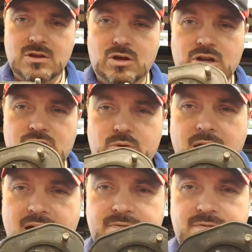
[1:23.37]
not only do we
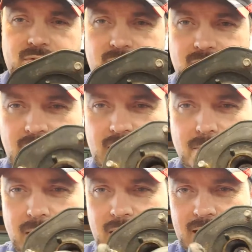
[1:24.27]
have like a
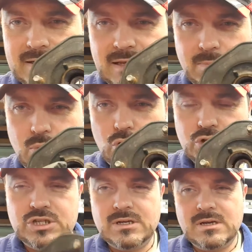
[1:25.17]
metallastic
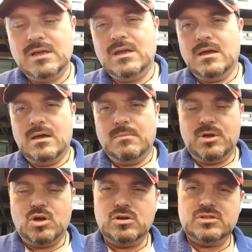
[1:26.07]
bush,
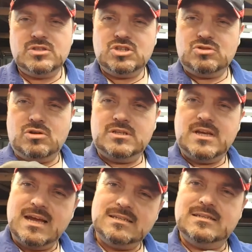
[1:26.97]
because the strut
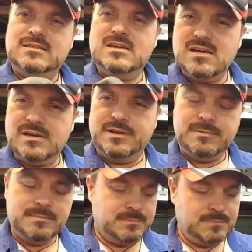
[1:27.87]
has to
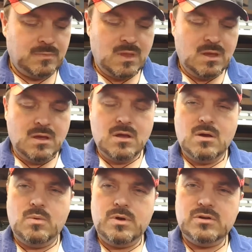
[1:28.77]
turn,
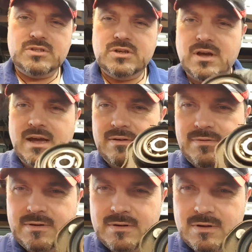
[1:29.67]
we also
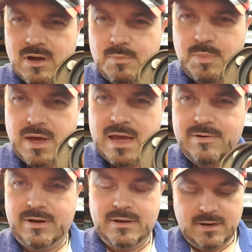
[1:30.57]
have a
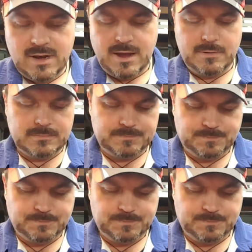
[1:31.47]
bearing. Now,